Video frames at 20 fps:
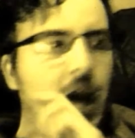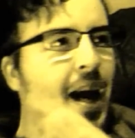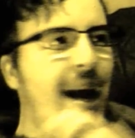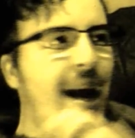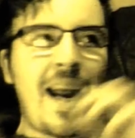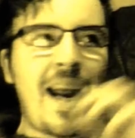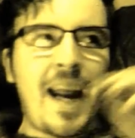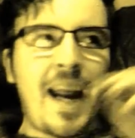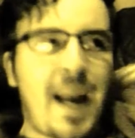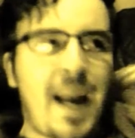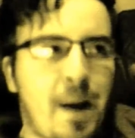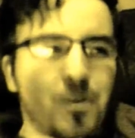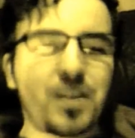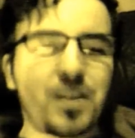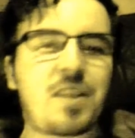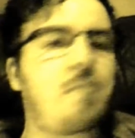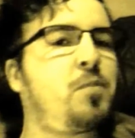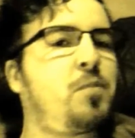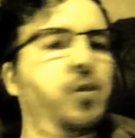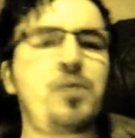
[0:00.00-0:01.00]
it was
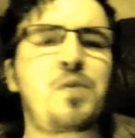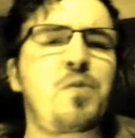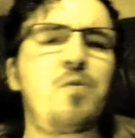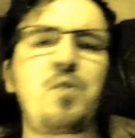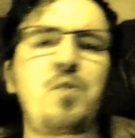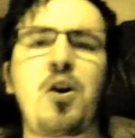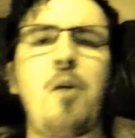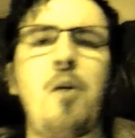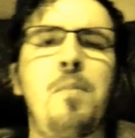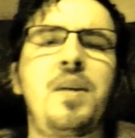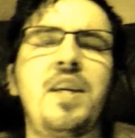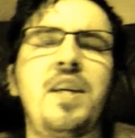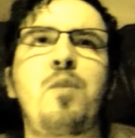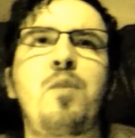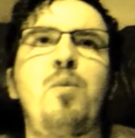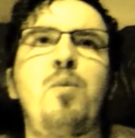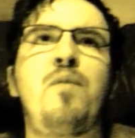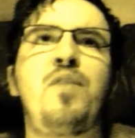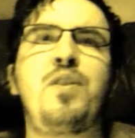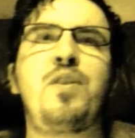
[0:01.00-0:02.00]
the musical comedy
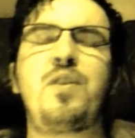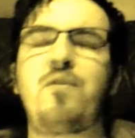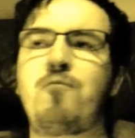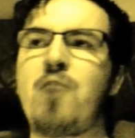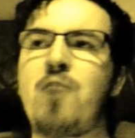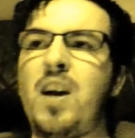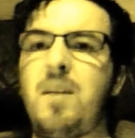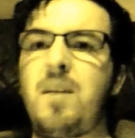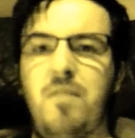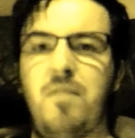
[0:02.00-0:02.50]
equivalent of rape.